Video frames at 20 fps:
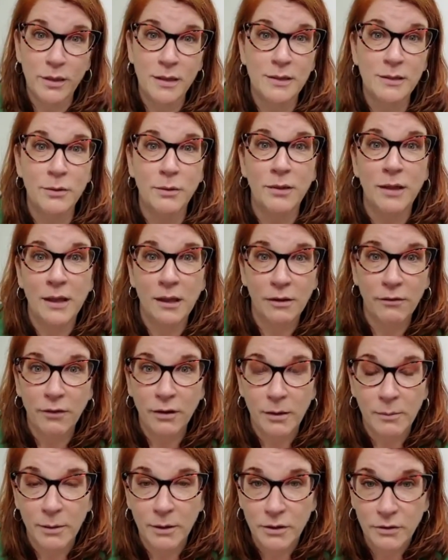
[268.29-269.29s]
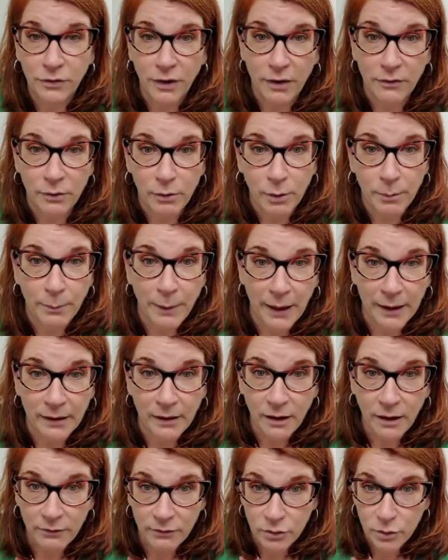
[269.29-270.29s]
And so thank you very much for everyone buying
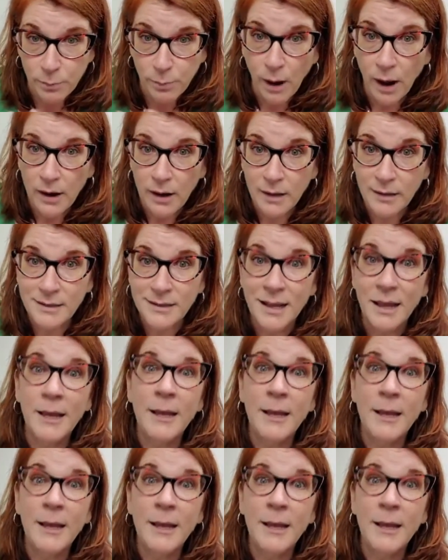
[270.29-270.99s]
Coventry products.